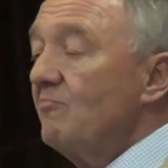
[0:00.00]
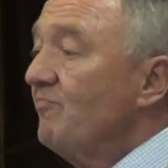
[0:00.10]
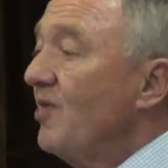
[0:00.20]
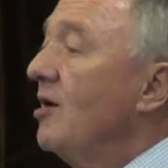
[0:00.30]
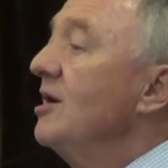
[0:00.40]

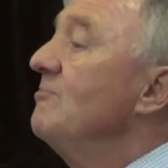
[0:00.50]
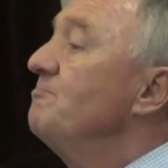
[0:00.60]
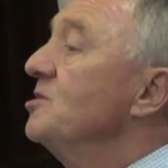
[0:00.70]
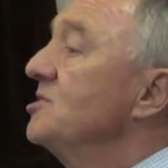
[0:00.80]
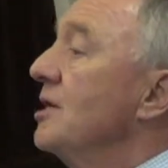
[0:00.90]

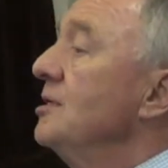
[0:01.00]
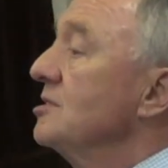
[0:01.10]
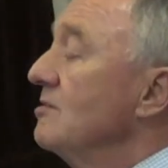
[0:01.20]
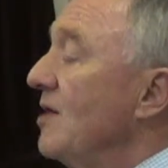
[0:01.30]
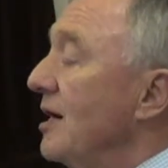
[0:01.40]

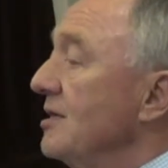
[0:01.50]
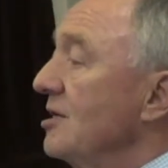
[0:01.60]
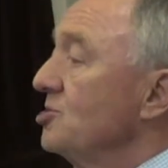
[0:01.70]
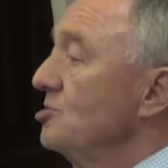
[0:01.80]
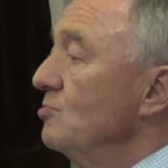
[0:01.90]
5% of our
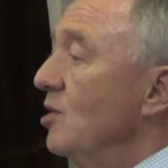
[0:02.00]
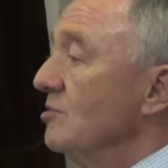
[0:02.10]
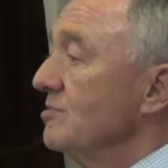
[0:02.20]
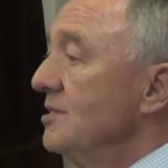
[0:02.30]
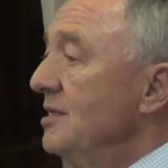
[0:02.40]
national
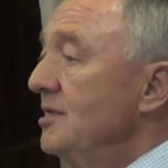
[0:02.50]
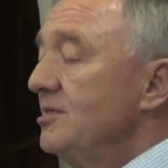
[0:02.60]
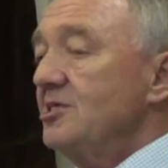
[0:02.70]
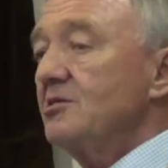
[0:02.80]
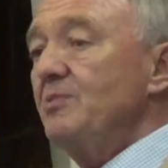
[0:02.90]
wealth
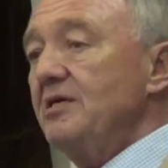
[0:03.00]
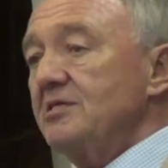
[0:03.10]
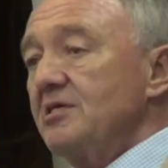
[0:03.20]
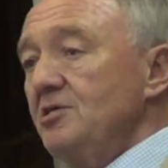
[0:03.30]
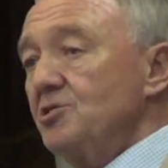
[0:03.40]

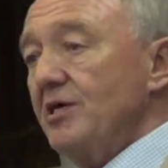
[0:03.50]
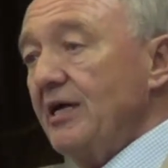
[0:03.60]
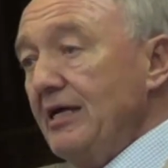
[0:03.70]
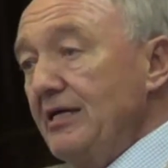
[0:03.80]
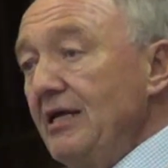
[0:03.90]
disappears each year
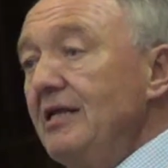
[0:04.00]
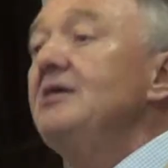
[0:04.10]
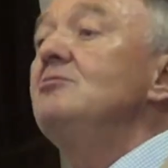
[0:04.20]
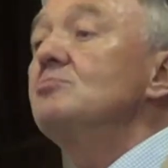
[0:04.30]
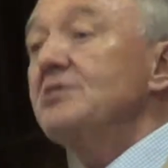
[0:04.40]
in
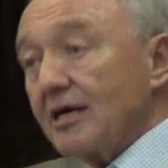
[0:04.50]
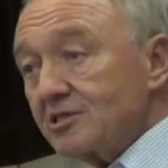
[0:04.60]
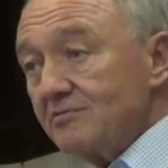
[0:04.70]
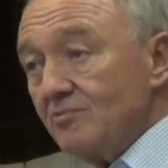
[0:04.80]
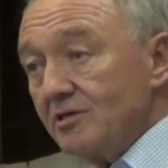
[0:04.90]
illegal
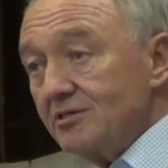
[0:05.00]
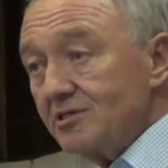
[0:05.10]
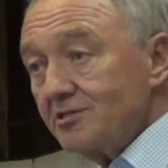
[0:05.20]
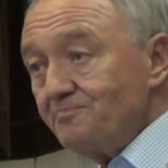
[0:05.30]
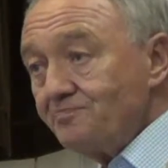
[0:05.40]
tax
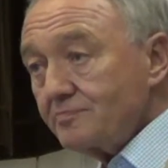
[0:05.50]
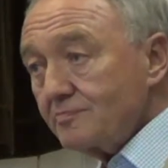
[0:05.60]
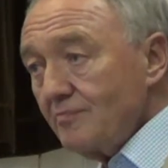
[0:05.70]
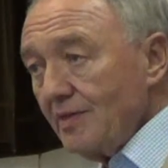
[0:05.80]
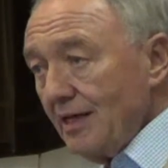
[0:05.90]
avoidance.
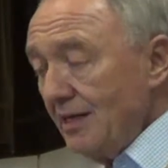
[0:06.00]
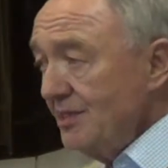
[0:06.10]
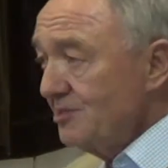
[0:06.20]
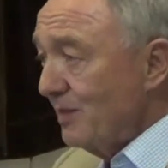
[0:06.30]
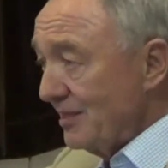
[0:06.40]
And
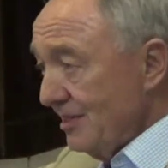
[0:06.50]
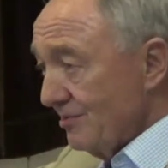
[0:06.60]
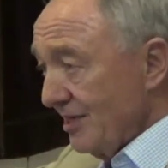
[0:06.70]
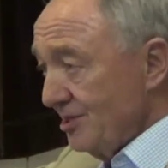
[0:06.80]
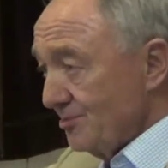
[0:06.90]
this bloody
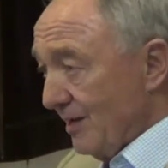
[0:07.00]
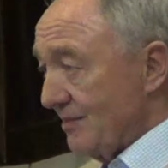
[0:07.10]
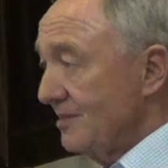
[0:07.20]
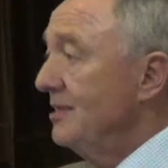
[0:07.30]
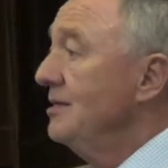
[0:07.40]

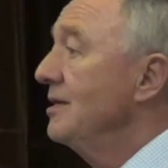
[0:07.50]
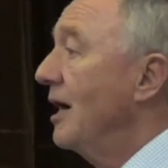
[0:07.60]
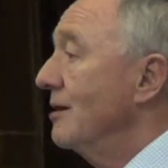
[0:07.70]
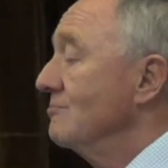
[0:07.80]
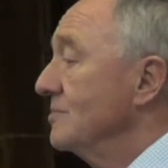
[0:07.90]
Grangemouth
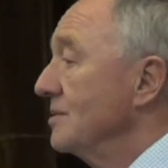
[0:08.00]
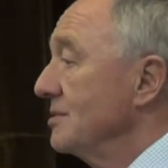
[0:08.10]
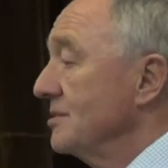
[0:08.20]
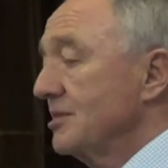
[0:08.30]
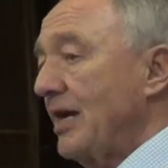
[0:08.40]

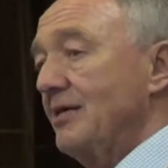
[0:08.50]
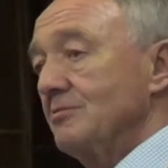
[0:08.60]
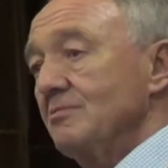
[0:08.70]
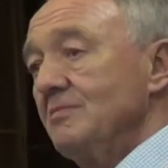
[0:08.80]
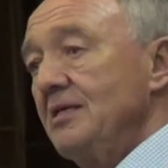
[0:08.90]

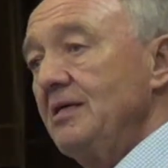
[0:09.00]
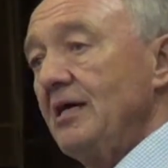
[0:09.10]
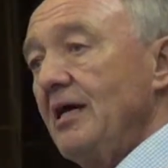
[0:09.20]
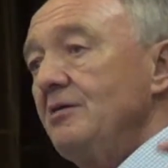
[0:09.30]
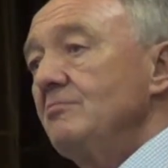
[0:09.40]
scandal.
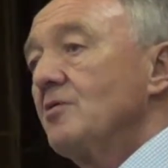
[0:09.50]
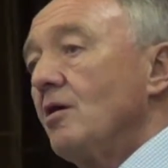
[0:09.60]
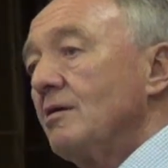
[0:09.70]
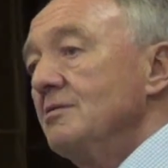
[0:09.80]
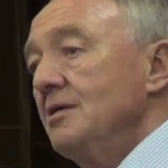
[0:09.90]
Here you've
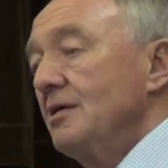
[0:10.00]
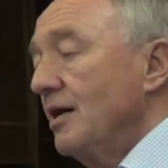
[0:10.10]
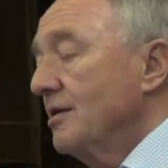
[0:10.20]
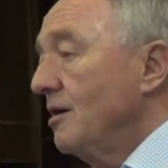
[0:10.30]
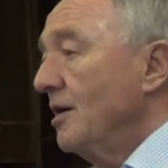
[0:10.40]
got
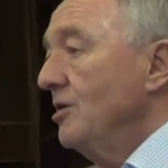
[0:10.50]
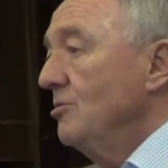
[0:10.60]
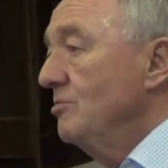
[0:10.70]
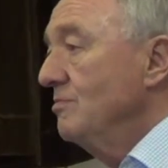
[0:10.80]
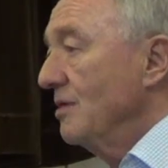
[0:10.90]
a guy
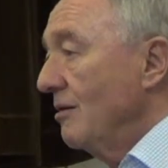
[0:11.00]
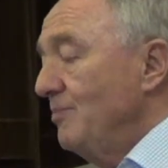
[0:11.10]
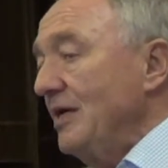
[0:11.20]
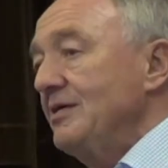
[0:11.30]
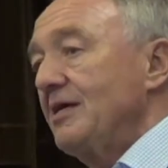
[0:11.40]
a
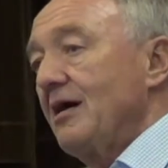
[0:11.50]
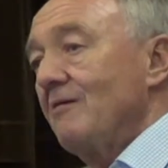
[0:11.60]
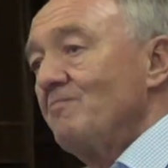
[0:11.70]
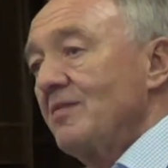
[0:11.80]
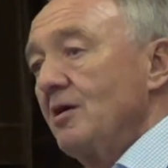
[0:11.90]

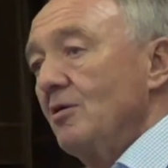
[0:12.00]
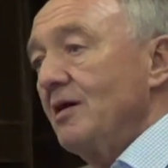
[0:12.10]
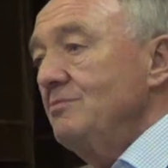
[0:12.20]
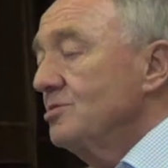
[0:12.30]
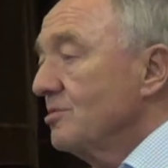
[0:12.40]
billionaire, who
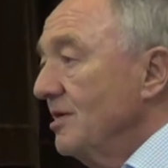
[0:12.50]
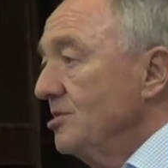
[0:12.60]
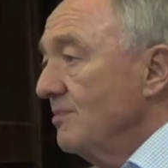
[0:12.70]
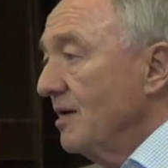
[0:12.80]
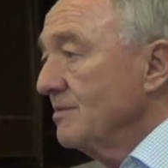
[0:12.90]
owns
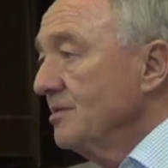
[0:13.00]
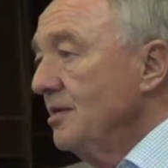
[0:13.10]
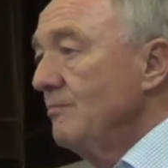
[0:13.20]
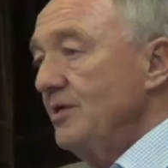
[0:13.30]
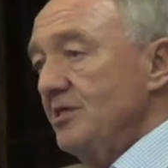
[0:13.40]

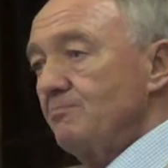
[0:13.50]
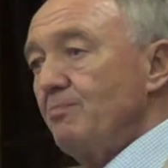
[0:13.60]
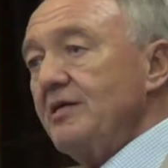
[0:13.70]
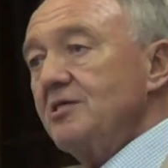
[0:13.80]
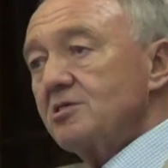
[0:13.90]
Grangemouth, is
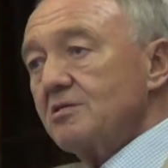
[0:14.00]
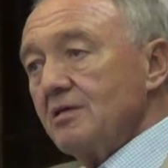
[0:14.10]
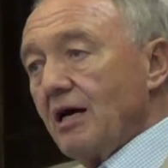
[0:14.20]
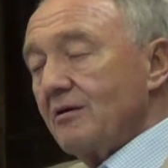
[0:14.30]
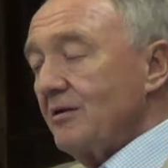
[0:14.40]

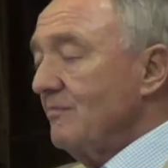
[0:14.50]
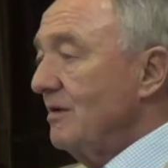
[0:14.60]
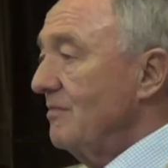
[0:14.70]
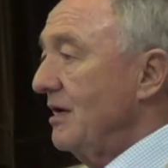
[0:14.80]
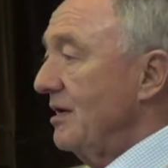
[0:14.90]
based
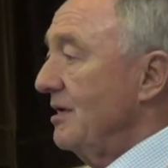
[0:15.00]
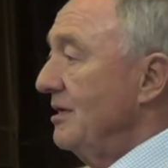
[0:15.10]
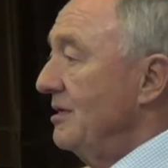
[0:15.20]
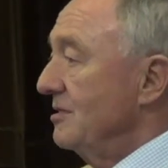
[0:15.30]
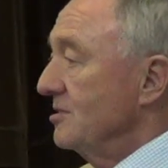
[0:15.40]

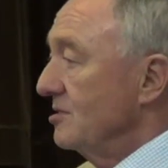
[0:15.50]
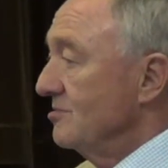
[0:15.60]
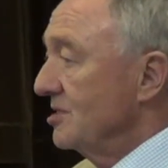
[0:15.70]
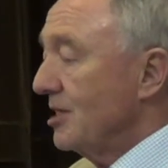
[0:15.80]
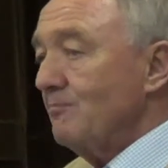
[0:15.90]
in terms of
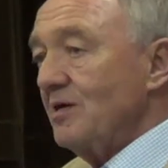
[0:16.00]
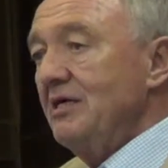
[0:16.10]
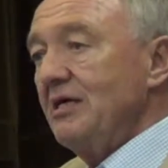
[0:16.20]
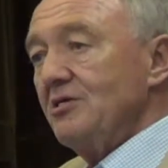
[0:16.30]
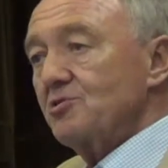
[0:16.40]
his
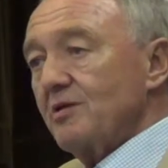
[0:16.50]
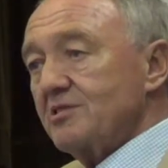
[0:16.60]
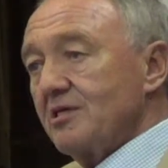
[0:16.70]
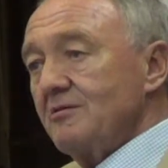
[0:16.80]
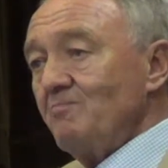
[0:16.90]
company in
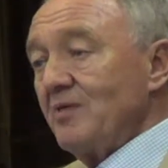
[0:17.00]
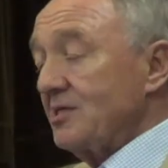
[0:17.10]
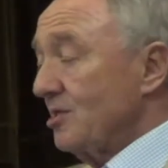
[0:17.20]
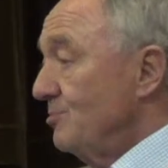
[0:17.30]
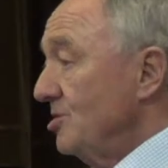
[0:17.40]
Switzerland,
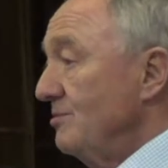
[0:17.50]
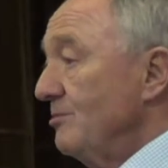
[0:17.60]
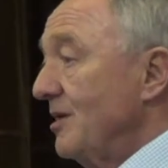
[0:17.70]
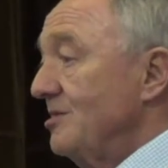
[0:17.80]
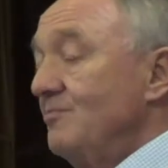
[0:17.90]
so presumably
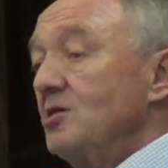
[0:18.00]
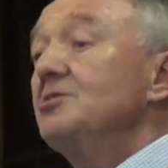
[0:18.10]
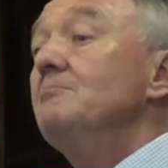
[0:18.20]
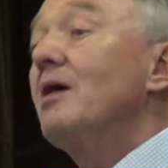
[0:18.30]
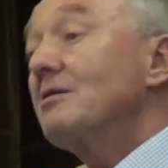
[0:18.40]
he pays
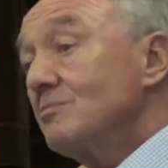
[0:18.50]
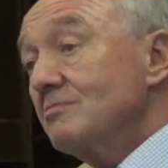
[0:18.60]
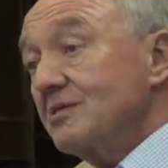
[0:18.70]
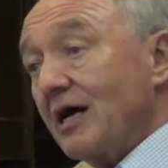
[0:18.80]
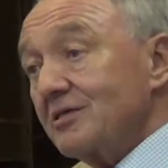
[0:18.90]
virtually
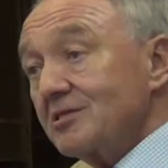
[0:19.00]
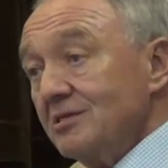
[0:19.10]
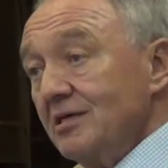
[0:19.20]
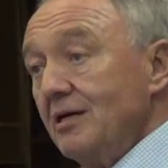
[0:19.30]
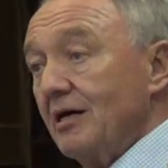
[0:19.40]
no
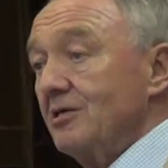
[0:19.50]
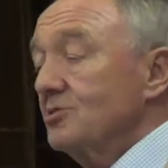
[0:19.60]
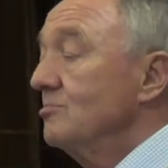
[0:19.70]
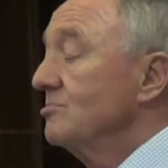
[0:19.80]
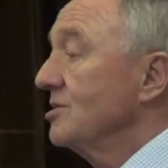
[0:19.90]
tax, and
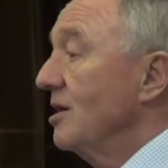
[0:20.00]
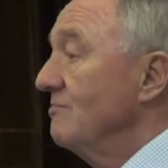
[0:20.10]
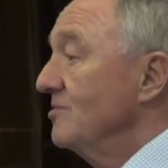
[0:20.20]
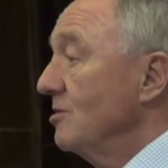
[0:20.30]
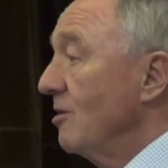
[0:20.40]
it's all
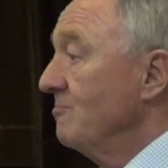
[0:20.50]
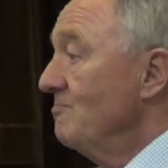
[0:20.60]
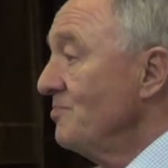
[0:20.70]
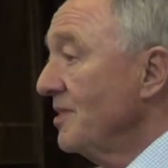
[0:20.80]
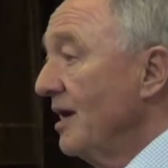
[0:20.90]
siphoned
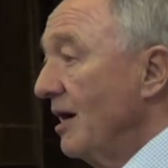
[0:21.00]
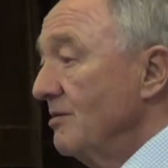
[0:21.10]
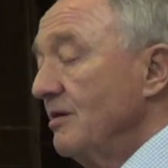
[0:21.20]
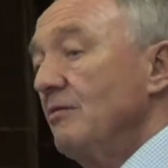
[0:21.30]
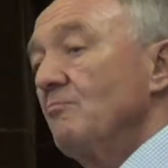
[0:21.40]
off.
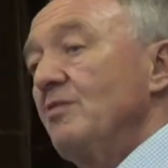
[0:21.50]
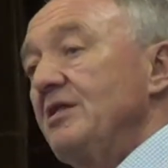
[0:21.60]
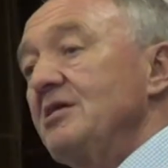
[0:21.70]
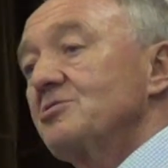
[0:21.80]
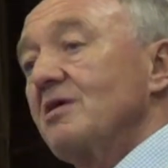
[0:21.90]
And with
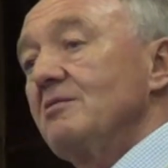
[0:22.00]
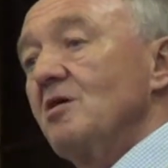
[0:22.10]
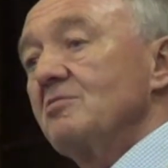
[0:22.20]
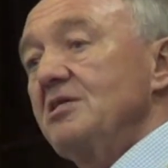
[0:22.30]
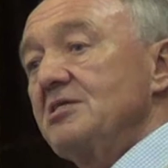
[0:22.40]
his great
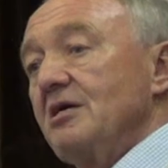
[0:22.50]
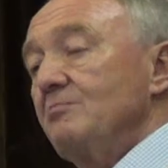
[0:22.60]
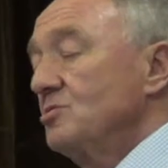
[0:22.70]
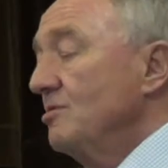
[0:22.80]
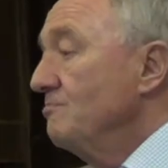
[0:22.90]
wealth, he's
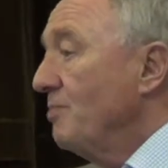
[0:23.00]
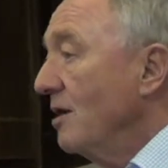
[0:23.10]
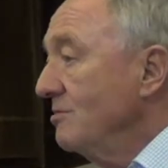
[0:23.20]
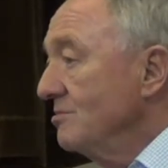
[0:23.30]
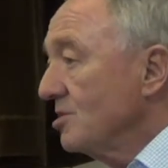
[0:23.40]
able to
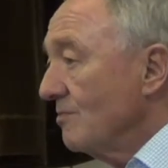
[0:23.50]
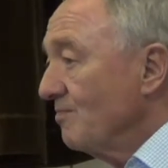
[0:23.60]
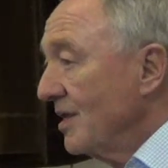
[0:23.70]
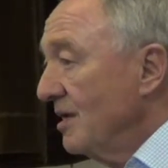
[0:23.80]
impose on